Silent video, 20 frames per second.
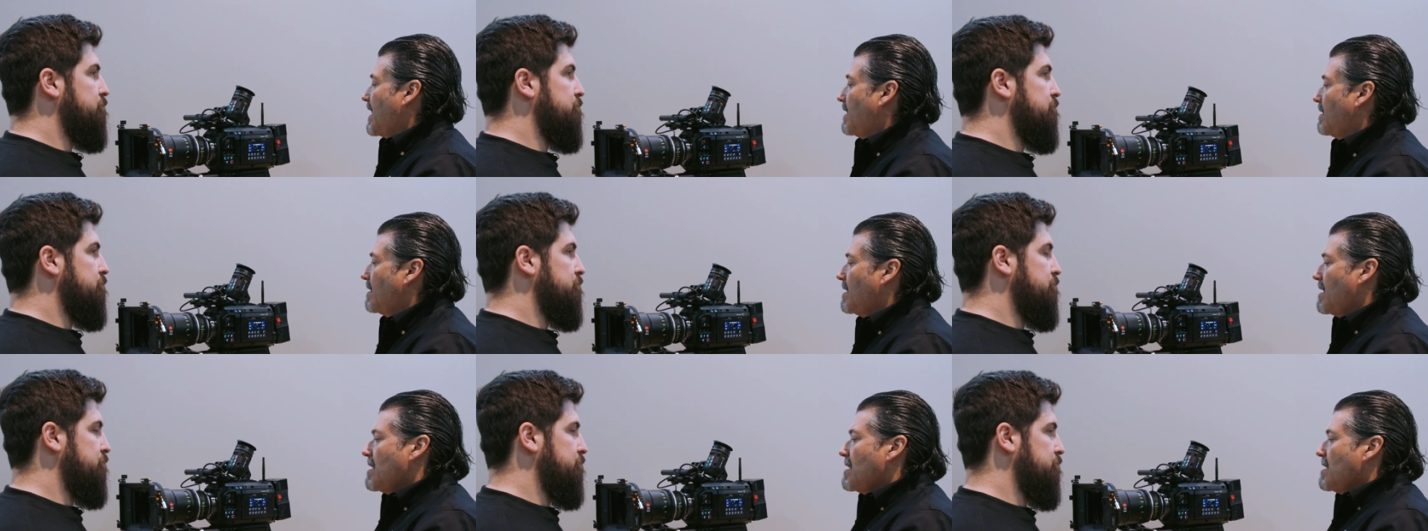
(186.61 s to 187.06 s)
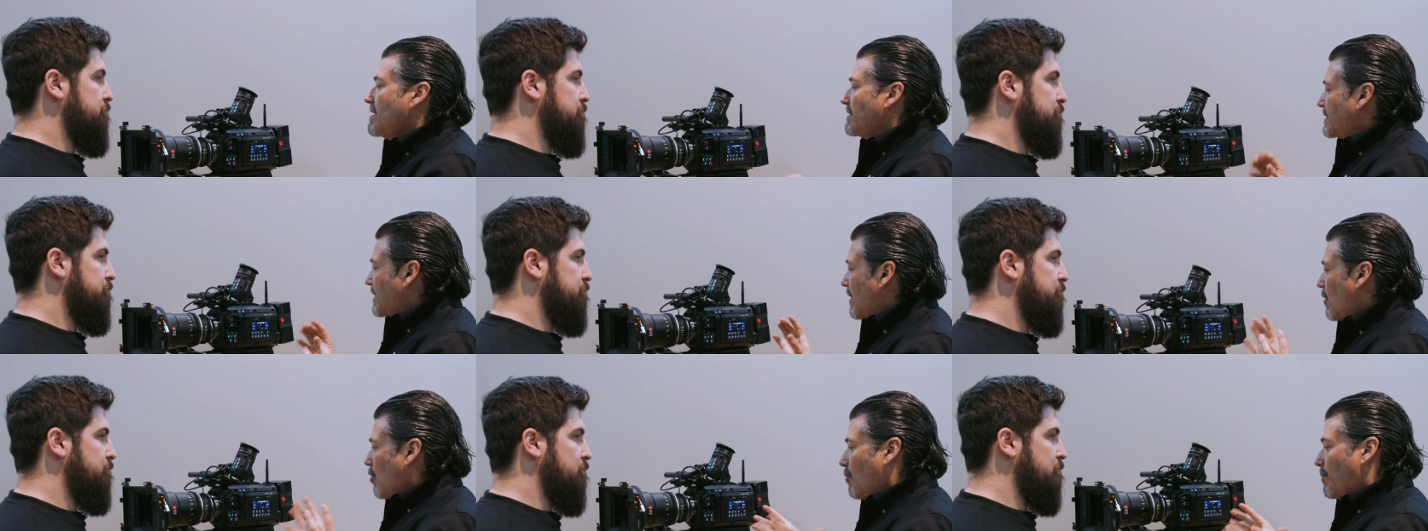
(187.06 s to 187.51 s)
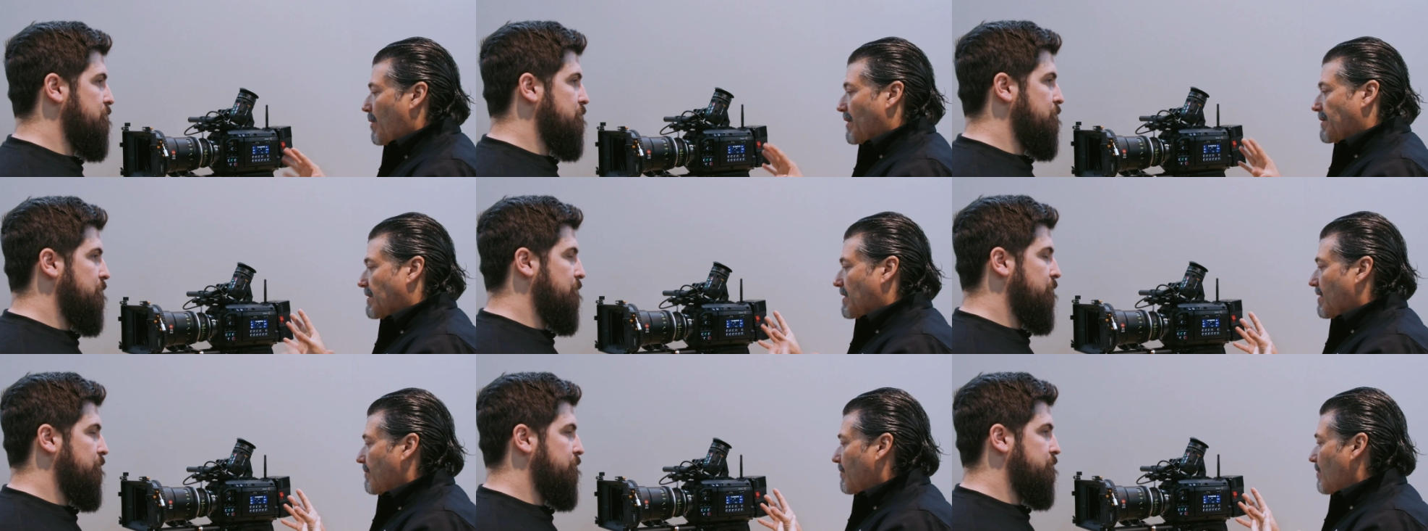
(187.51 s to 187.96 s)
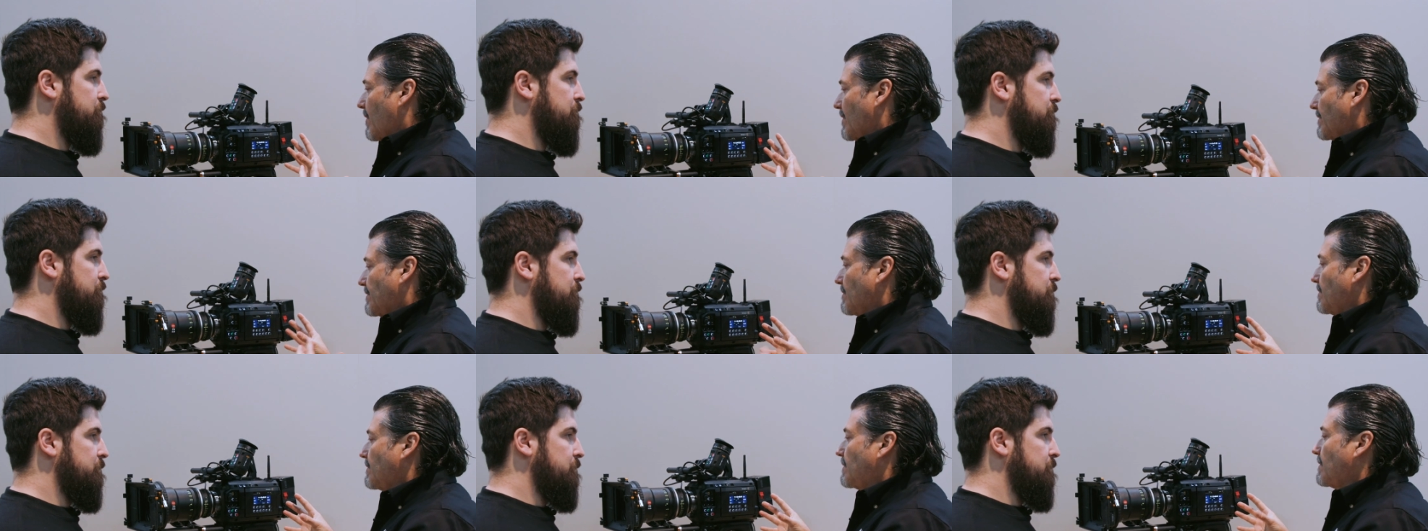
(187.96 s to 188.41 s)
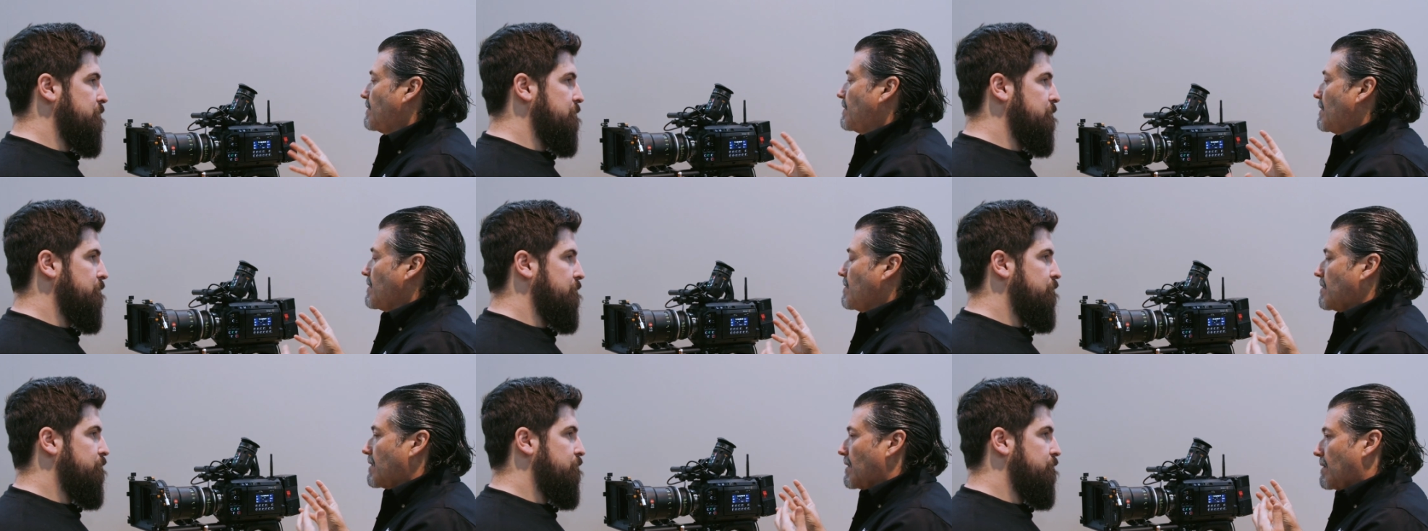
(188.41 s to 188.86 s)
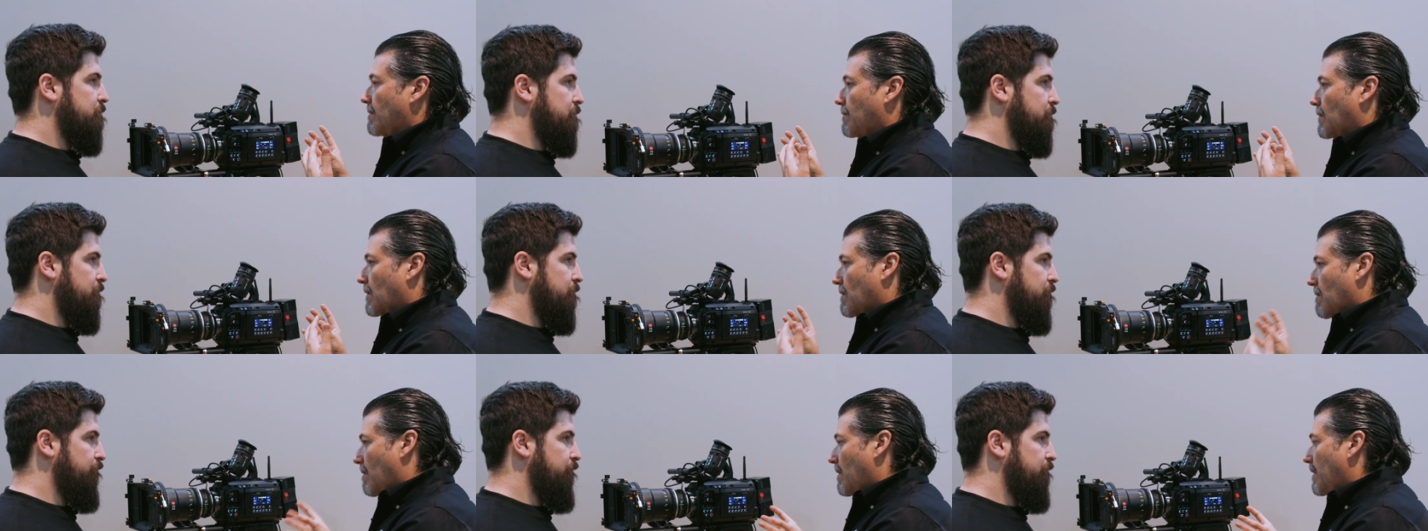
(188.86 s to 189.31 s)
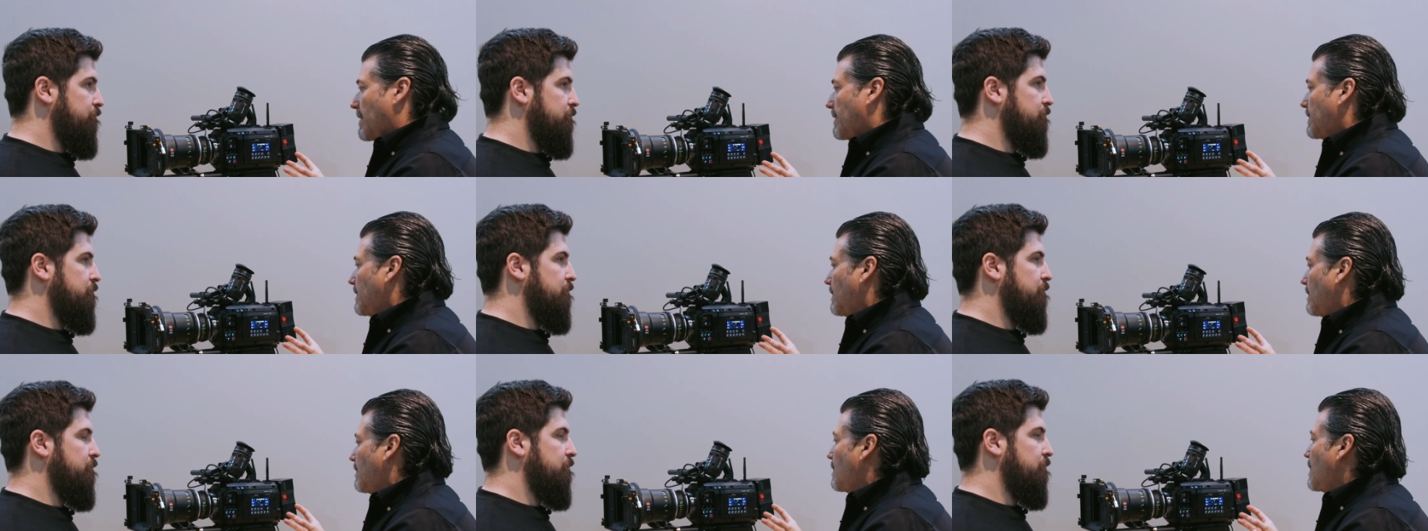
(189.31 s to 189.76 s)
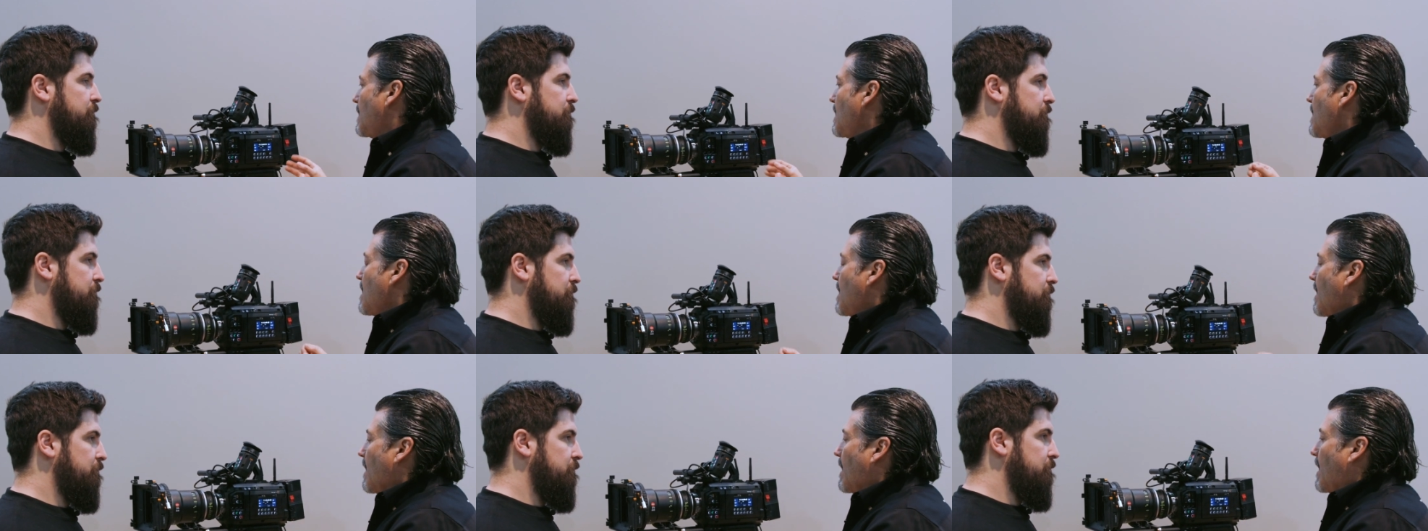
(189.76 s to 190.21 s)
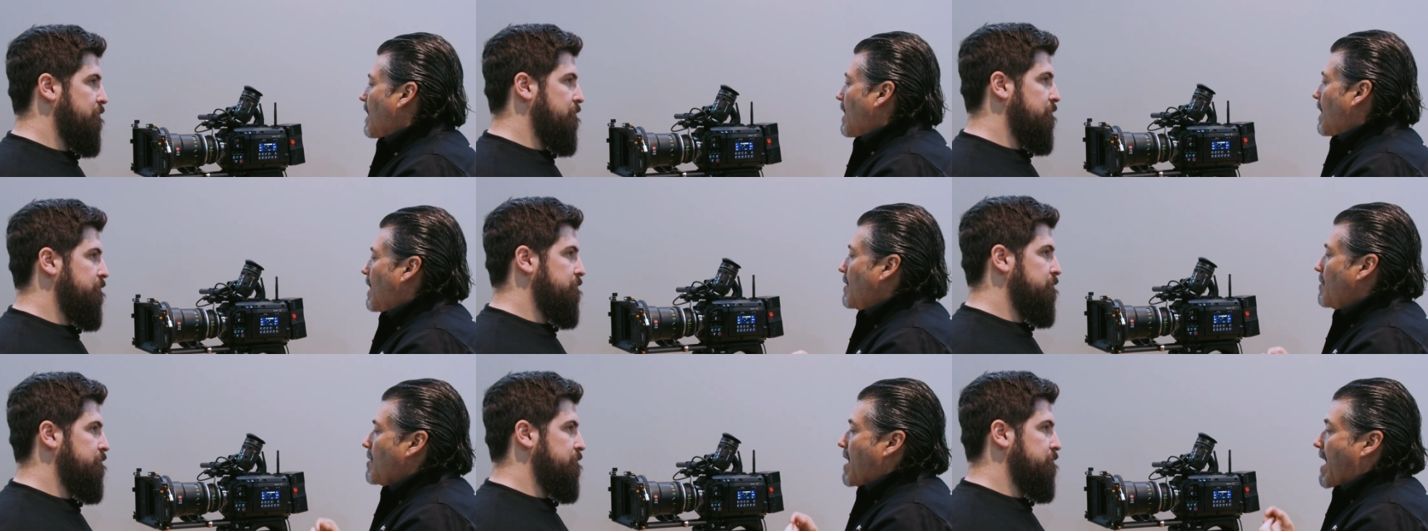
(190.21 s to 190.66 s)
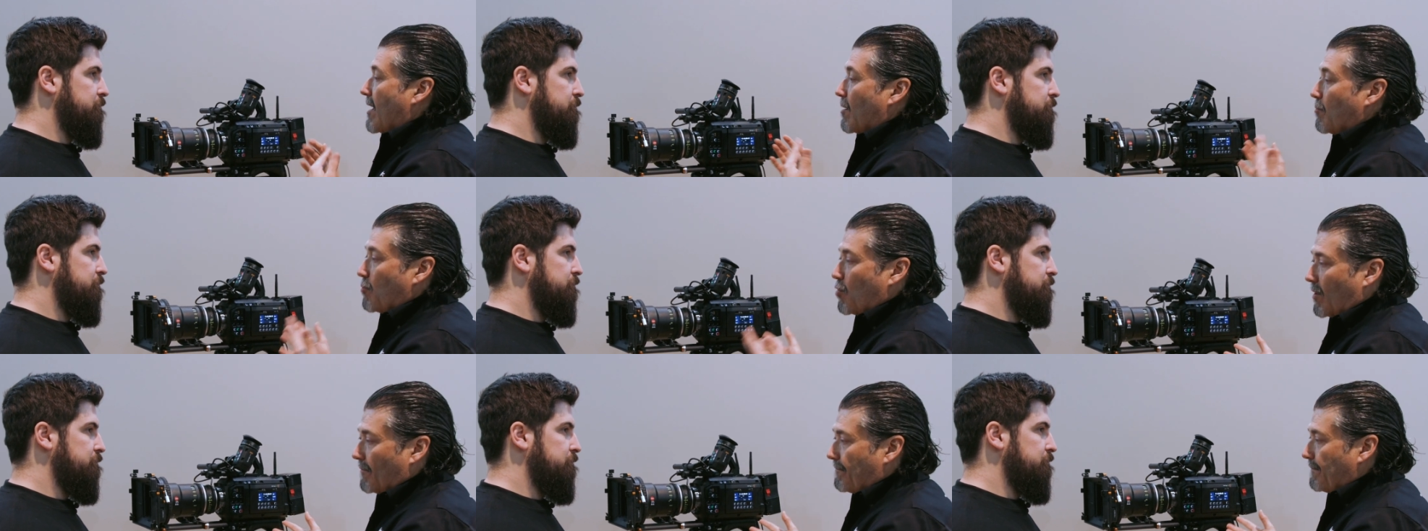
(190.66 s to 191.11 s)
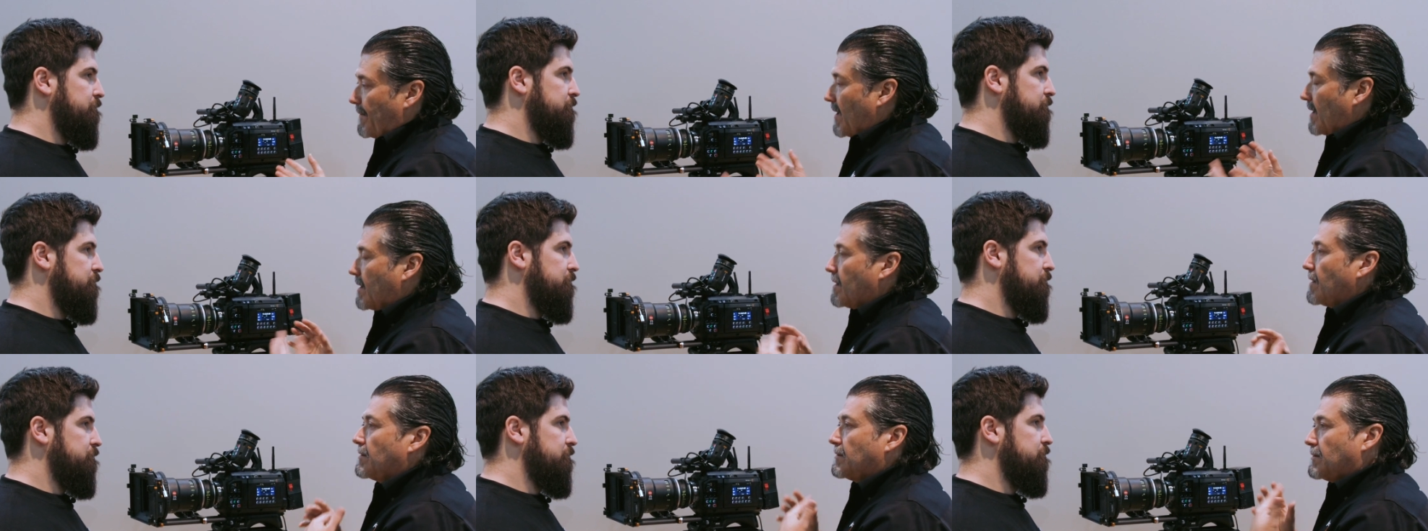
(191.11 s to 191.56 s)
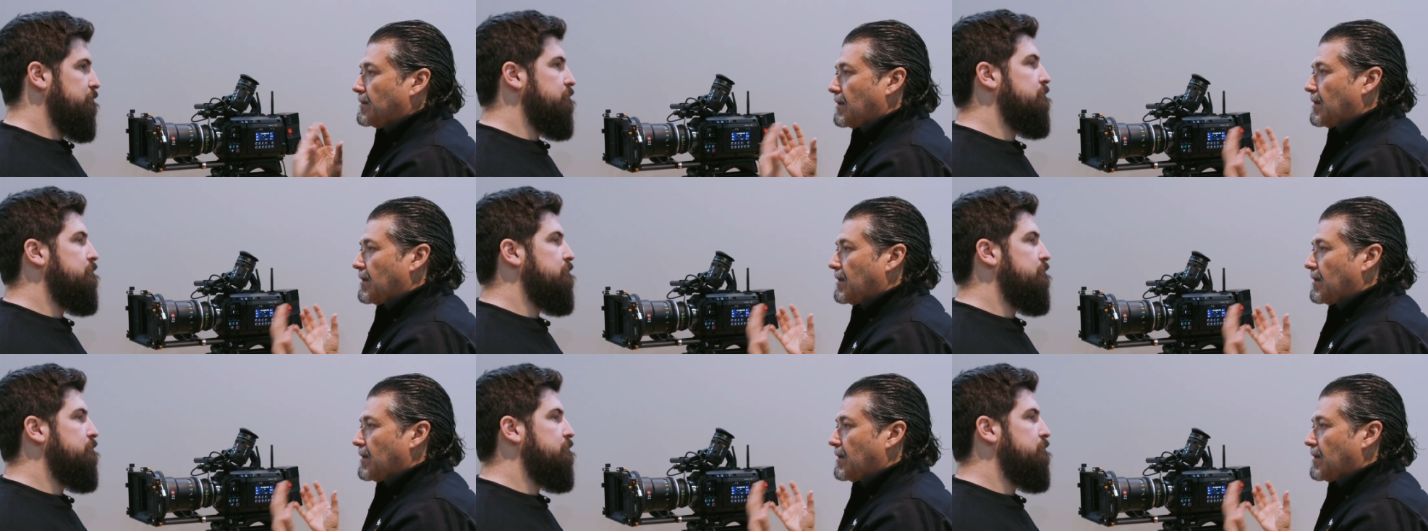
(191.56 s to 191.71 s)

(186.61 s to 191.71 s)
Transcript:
Speaker 1: and it's got a whole bunch of different resolutions that you can record to. Uh, anamorphic. It,